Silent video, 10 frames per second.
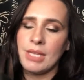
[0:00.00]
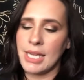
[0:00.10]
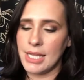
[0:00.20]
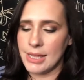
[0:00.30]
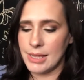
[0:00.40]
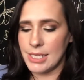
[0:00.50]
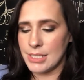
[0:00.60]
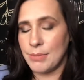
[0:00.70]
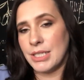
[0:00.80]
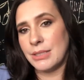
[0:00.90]
And
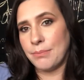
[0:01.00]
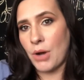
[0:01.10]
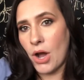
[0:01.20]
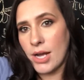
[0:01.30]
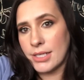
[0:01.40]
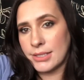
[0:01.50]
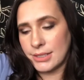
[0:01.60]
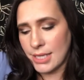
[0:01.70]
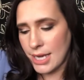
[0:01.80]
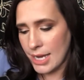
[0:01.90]
this month's
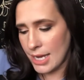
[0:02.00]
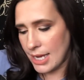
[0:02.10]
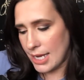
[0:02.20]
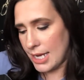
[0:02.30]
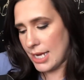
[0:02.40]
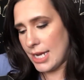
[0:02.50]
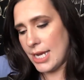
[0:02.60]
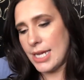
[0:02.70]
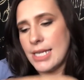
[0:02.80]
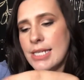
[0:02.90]
box
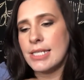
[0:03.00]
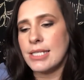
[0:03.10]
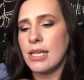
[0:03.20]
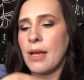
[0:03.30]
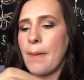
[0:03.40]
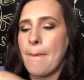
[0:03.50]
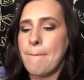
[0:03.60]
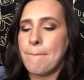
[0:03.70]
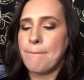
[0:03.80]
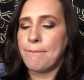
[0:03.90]
is
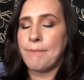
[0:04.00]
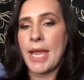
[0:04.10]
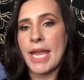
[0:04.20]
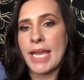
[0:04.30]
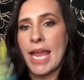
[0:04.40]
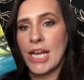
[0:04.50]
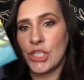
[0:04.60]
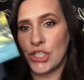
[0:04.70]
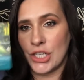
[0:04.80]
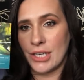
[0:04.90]

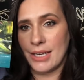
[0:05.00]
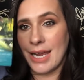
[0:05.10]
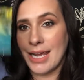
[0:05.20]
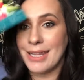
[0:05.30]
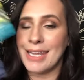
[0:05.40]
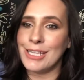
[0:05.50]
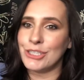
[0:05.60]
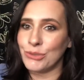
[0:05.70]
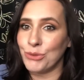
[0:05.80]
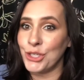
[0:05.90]
vacation. And
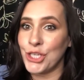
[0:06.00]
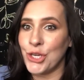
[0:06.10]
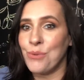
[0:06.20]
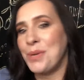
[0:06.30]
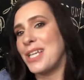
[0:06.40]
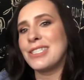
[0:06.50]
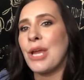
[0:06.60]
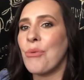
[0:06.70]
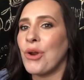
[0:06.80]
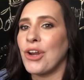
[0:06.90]
it's really cute because
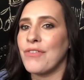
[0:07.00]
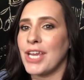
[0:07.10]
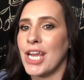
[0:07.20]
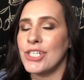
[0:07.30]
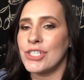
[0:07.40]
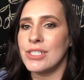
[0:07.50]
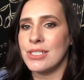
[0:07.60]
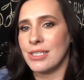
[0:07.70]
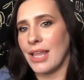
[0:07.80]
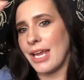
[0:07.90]
they went on a vacation
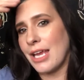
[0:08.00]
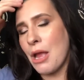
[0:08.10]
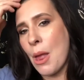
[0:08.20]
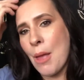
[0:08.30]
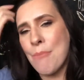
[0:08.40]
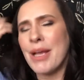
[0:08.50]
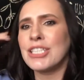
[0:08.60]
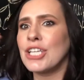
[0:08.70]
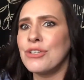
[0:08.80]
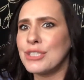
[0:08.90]
to like
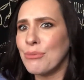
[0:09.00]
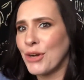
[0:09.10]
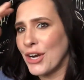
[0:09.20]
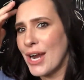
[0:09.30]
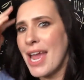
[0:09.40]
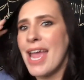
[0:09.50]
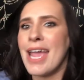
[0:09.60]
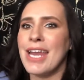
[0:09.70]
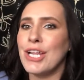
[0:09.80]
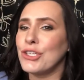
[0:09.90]
Mexico somewhere
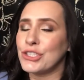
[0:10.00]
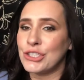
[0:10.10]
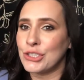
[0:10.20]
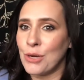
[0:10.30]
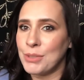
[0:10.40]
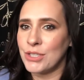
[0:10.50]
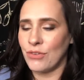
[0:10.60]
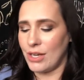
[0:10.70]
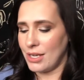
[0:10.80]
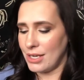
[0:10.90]
and it looks so much
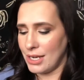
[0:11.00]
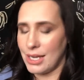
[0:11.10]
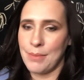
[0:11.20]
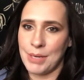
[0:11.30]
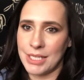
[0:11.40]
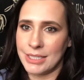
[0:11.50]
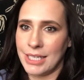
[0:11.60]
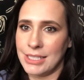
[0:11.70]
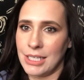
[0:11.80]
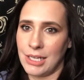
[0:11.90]
fun because they
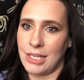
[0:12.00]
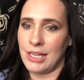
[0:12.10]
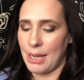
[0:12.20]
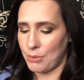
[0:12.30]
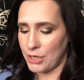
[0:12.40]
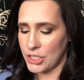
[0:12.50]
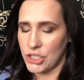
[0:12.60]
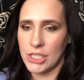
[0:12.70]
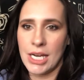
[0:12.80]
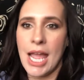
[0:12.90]
had done a
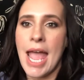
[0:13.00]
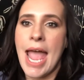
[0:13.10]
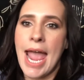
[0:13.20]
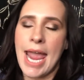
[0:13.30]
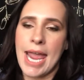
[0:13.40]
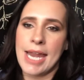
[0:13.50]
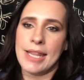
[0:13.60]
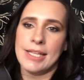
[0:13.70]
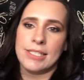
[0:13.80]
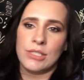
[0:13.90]
collaboration
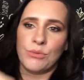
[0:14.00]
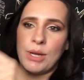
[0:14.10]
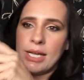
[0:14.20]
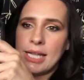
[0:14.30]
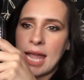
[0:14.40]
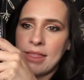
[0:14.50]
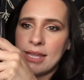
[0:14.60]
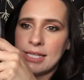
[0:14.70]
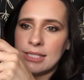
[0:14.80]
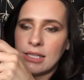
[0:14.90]
and this is what
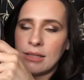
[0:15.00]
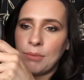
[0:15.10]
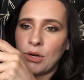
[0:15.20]
the inside of the